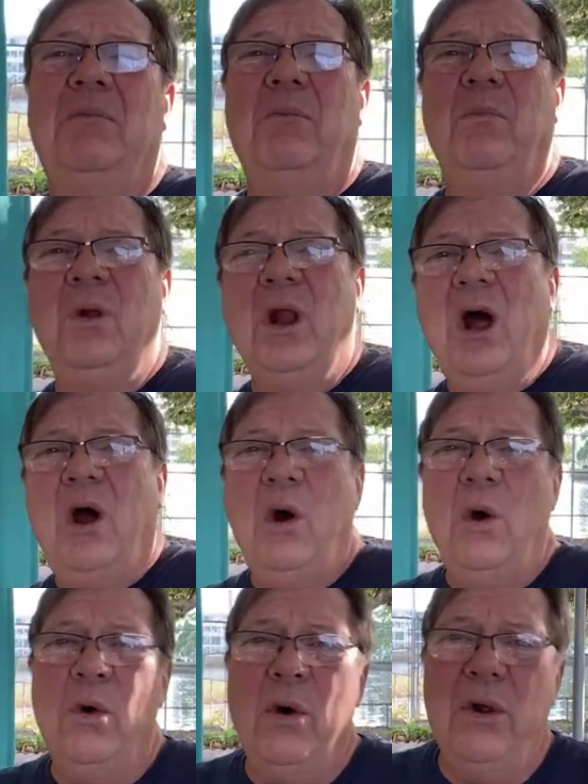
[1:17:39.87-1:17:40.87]

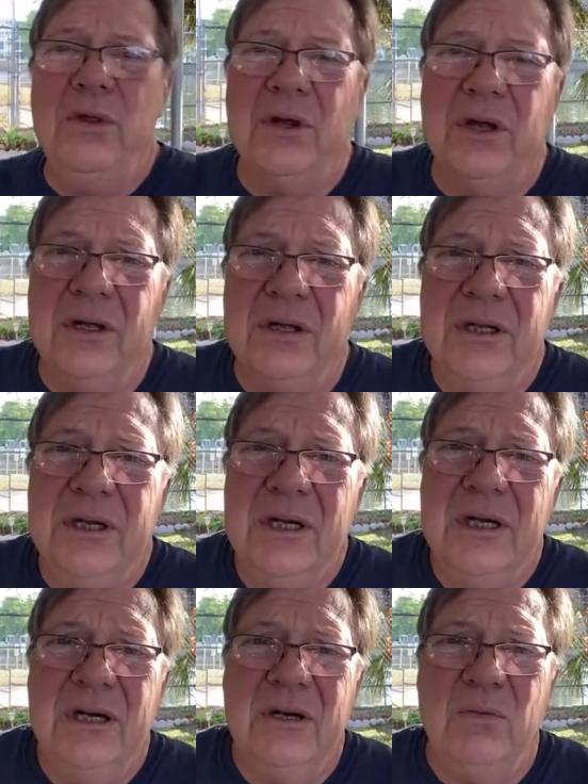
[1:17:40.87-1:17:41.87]
low on the
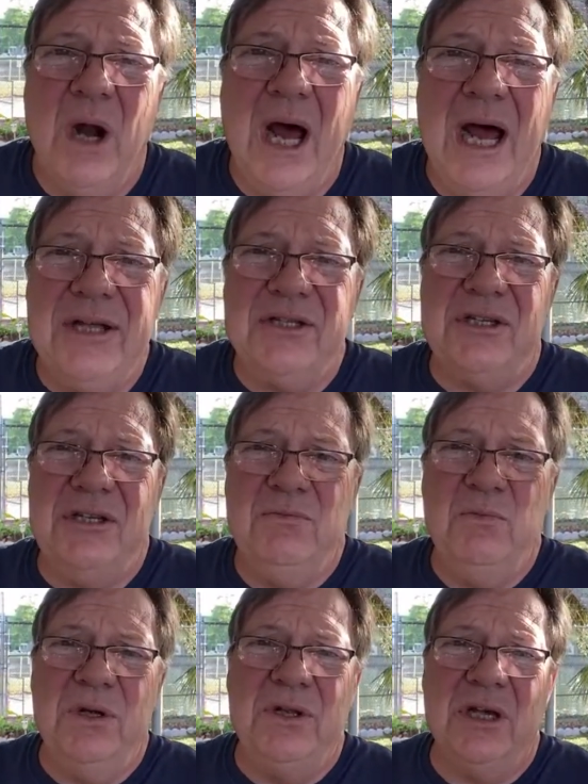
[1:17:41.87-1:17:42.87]
horizon
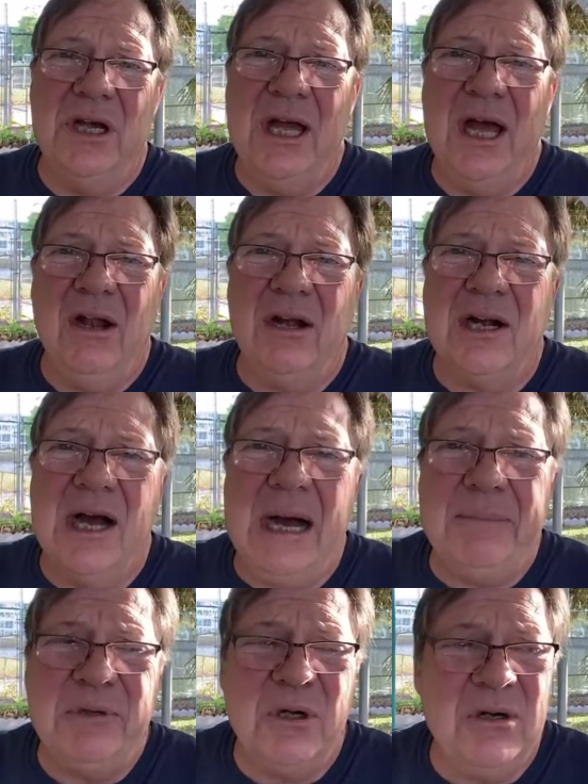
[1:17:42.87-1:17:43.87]
with a
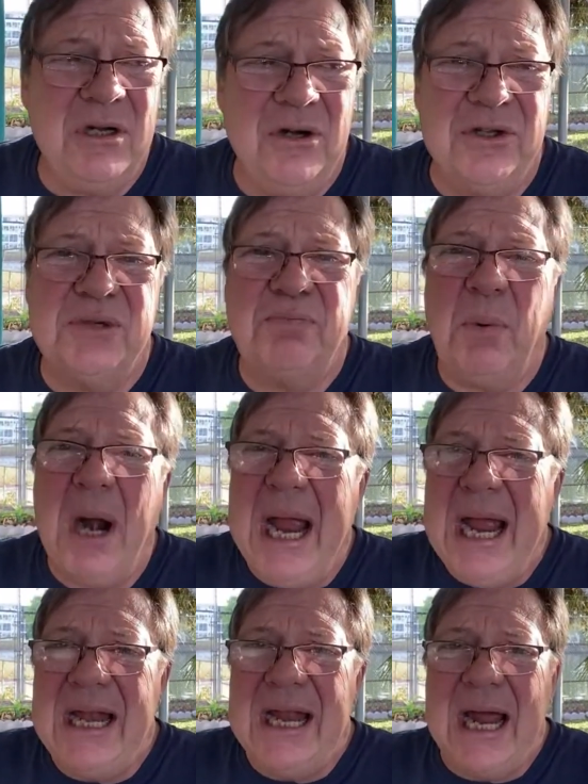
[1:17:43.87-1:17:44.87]
helicopter and they're
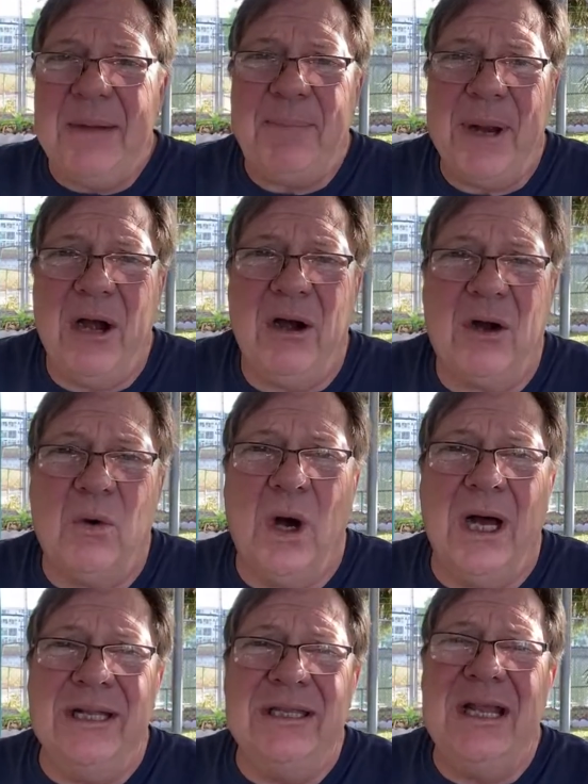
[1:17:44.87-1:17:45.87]
spraying that
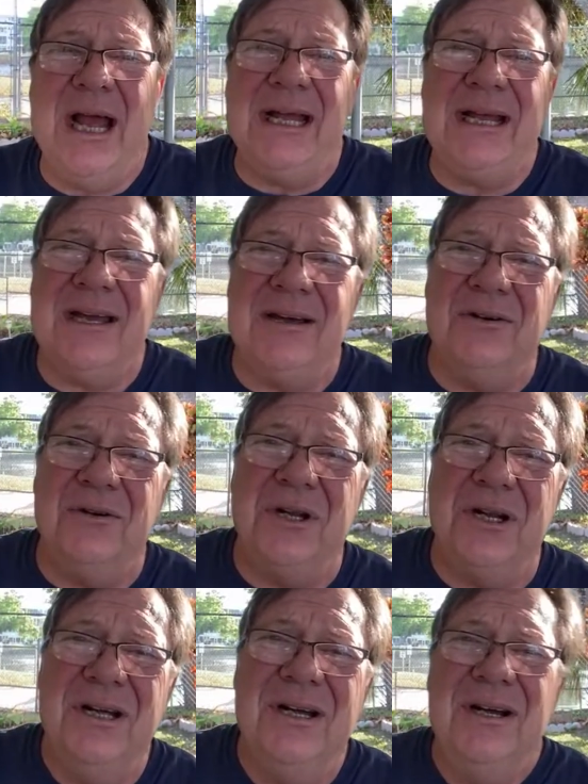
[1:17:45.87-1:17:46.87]
paraquat. They killed
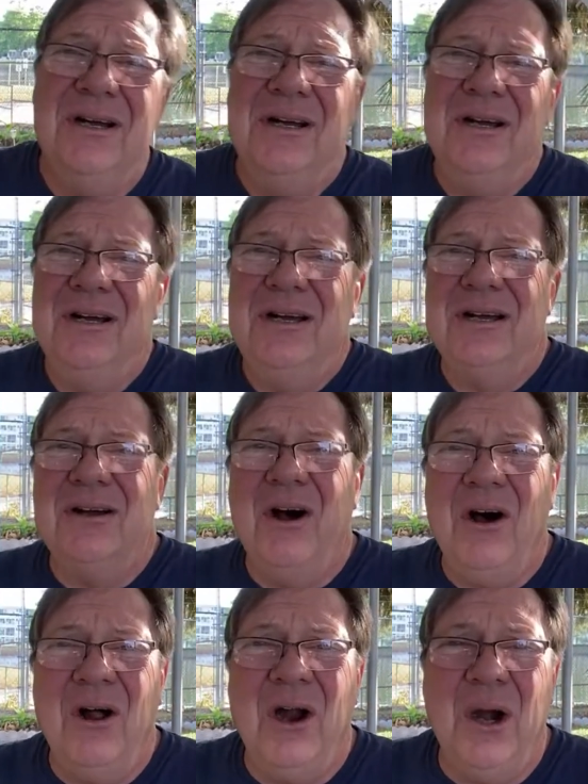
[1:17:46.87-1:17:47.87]

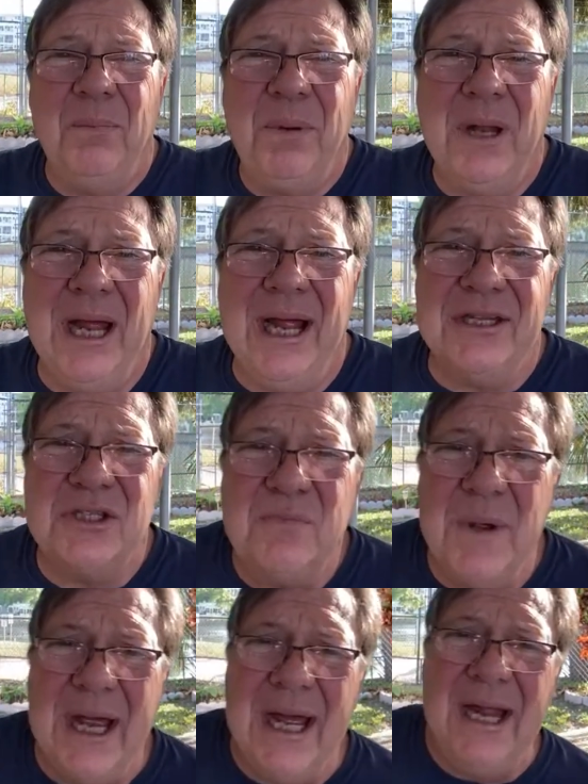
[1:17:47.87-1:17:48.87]
all our plants,
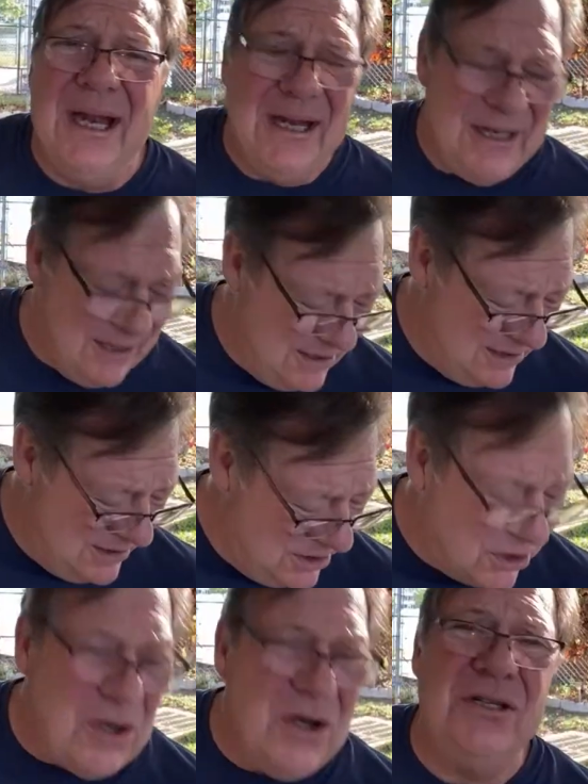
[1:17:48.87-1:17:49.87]
man. You
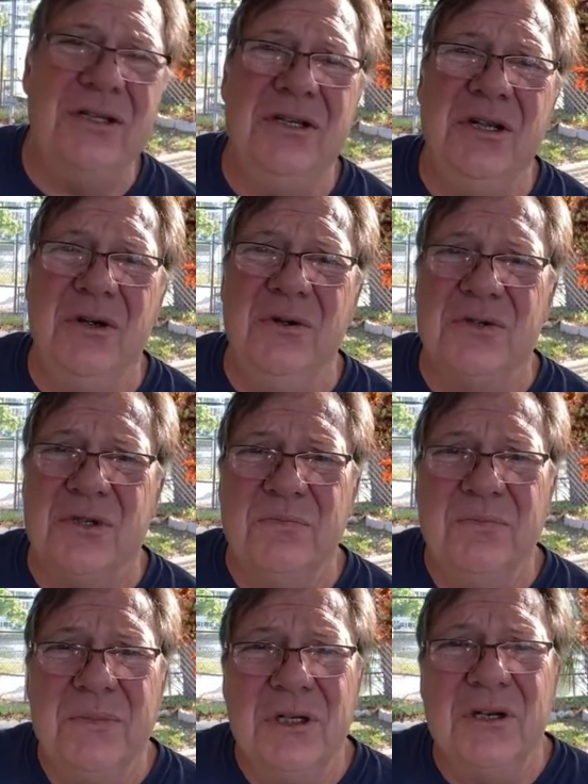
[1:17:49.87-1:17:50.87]
couldn't use
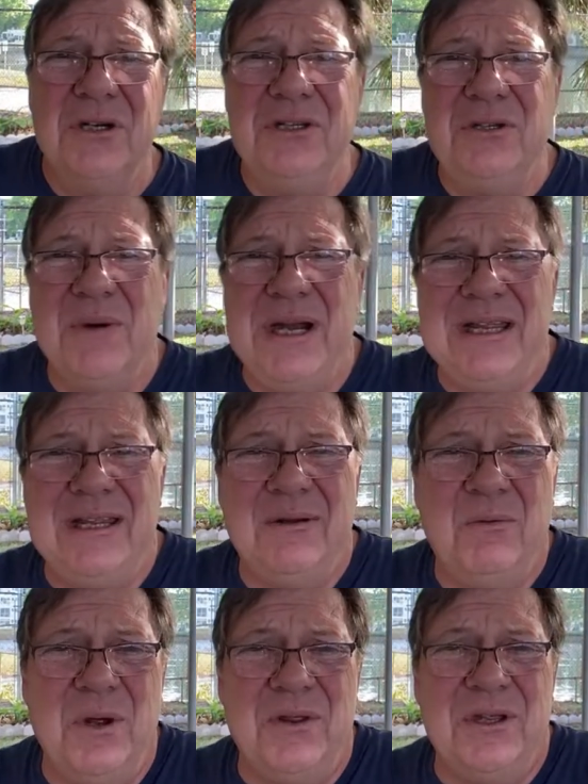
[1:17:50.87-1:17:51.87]
them. You couldn't do
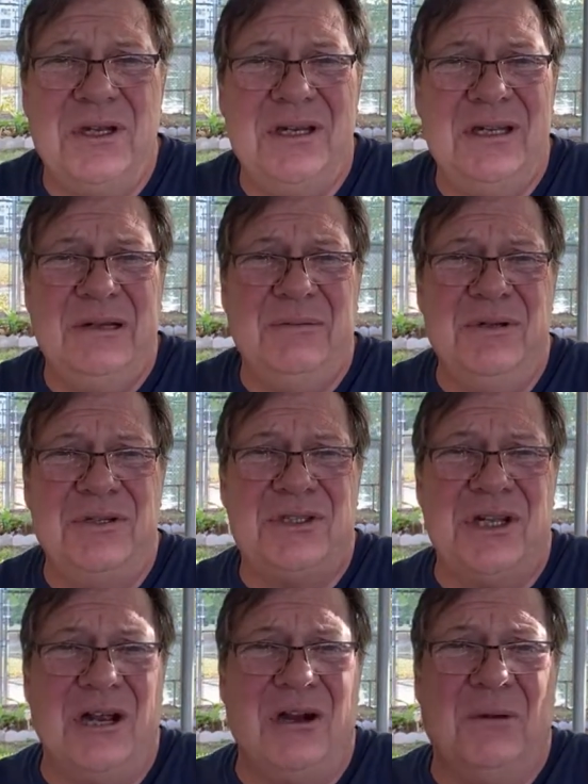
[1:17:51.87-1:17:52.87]
anything with it. It was
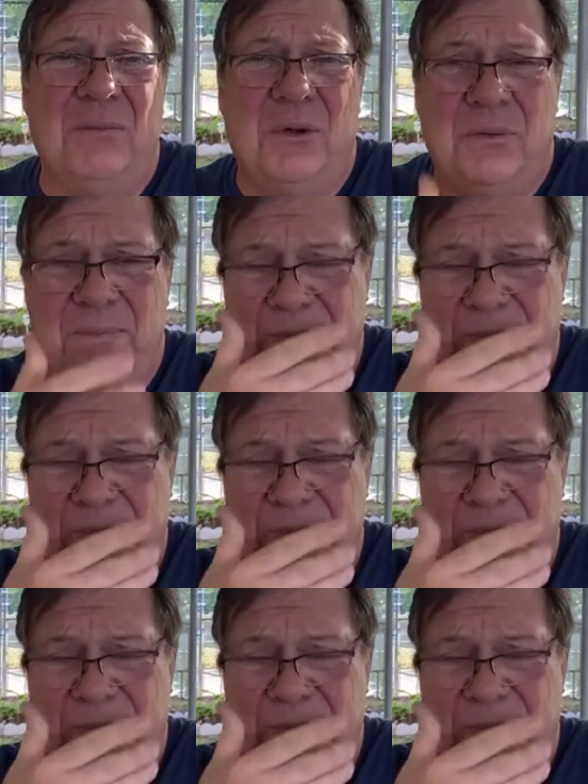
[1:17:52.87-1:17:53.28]
terrible.